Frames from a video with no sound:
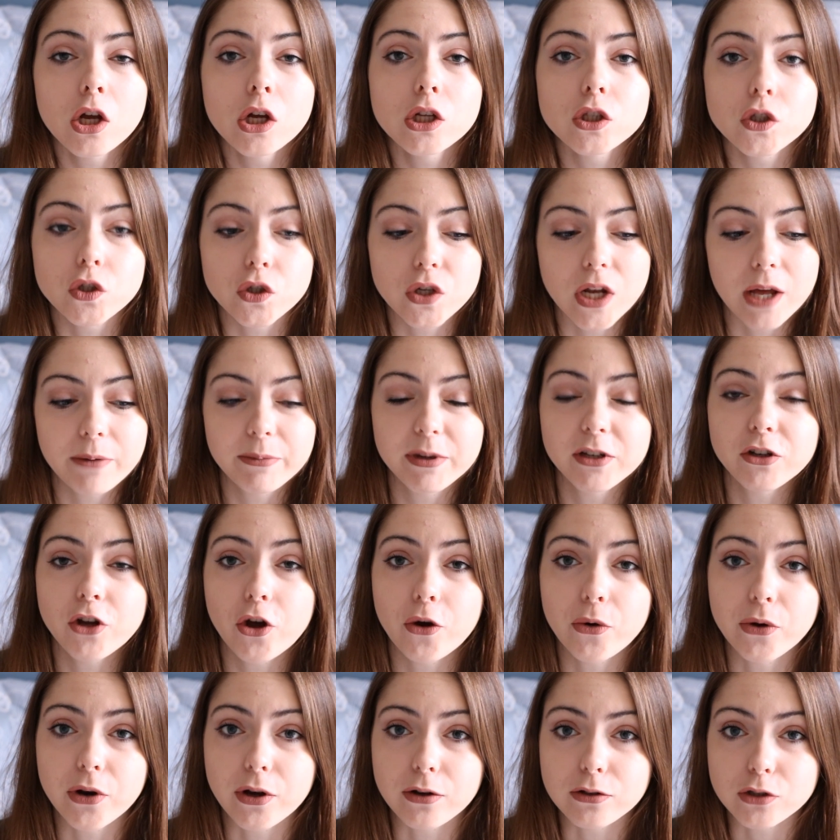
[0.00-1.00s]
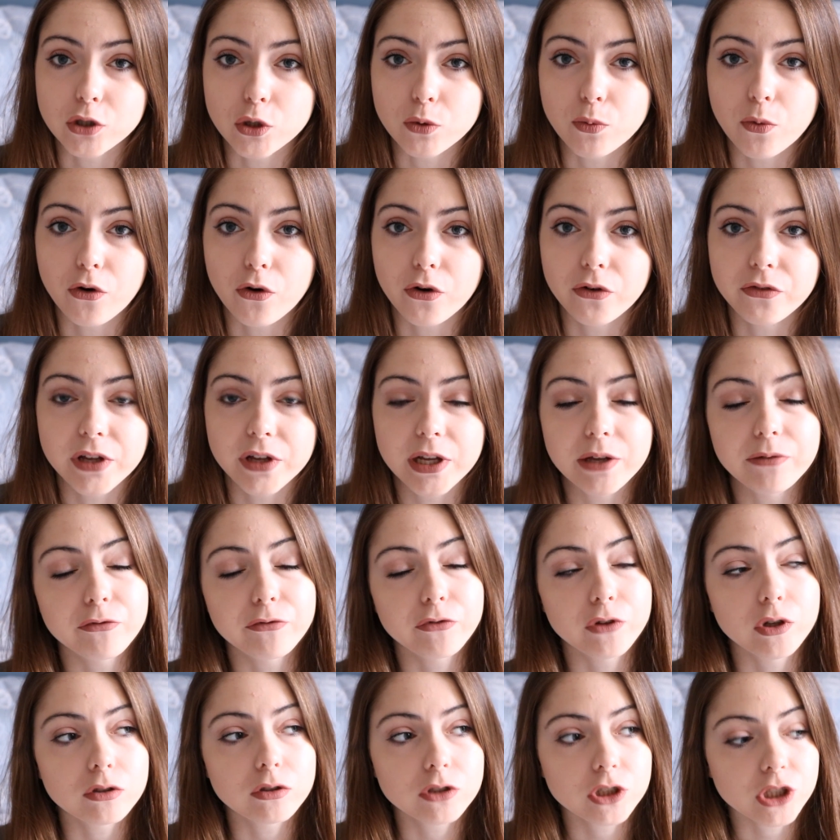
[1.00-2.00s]
do let me know and I'll do more of it in
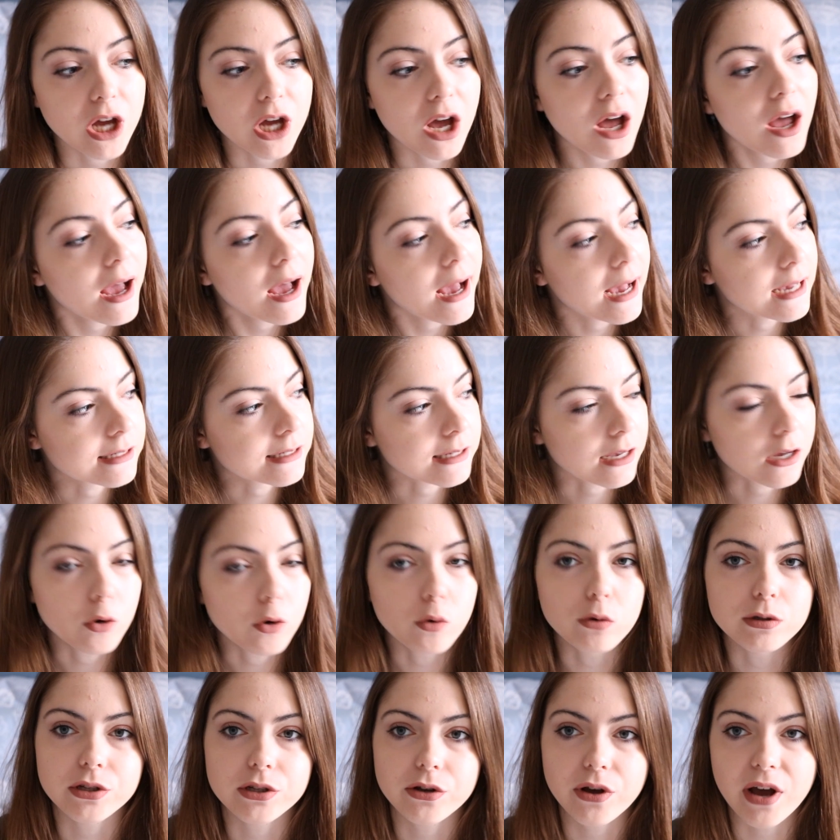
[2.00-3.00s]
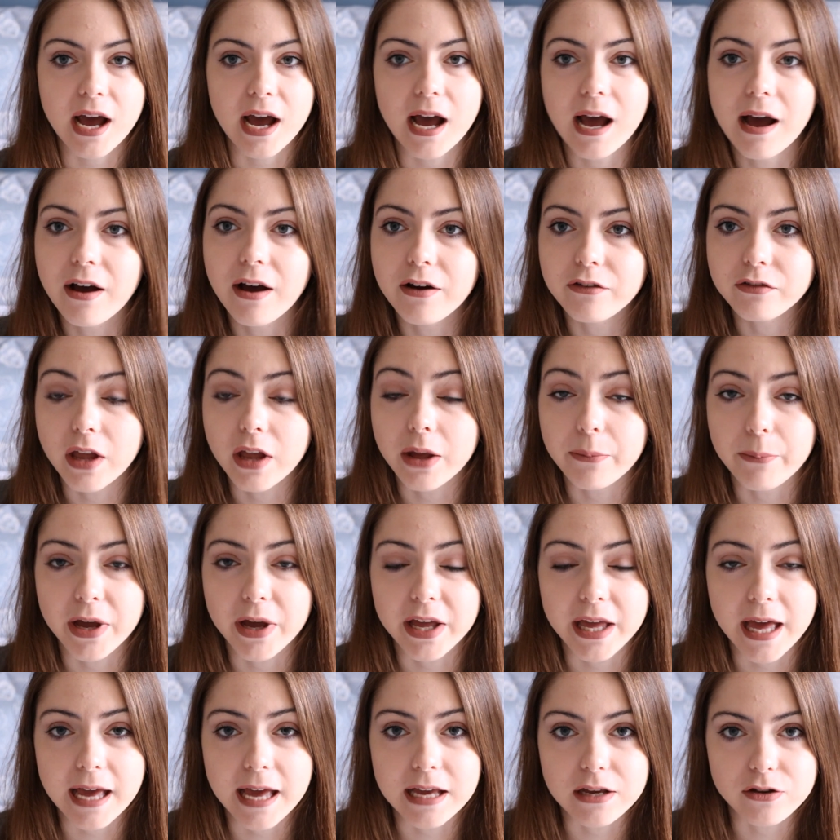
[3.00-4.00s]
future, as I also have like
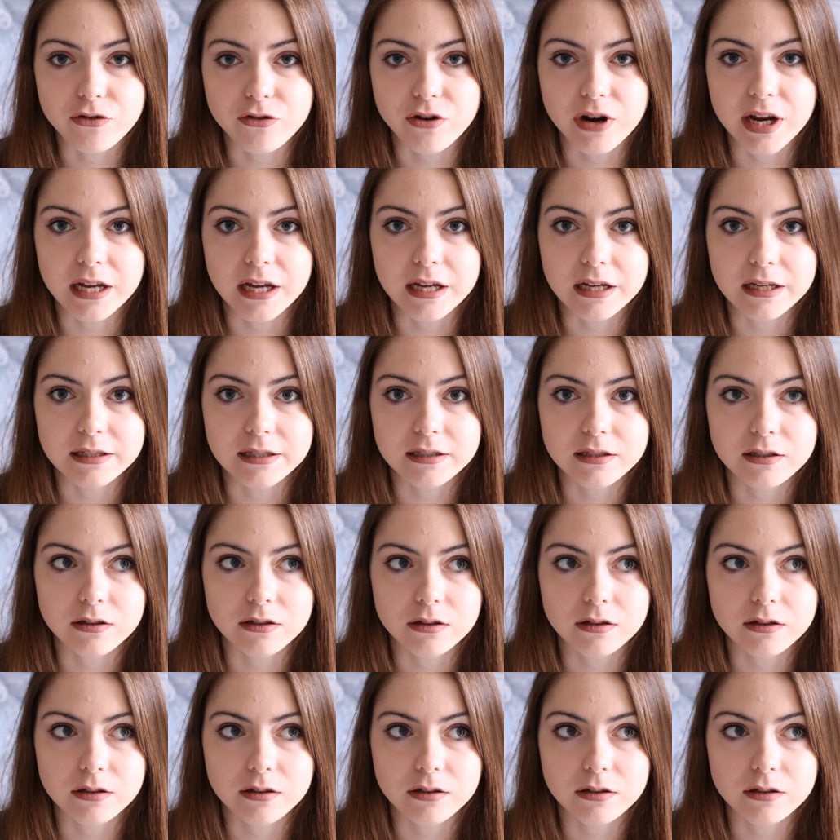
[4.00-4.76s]
my A grade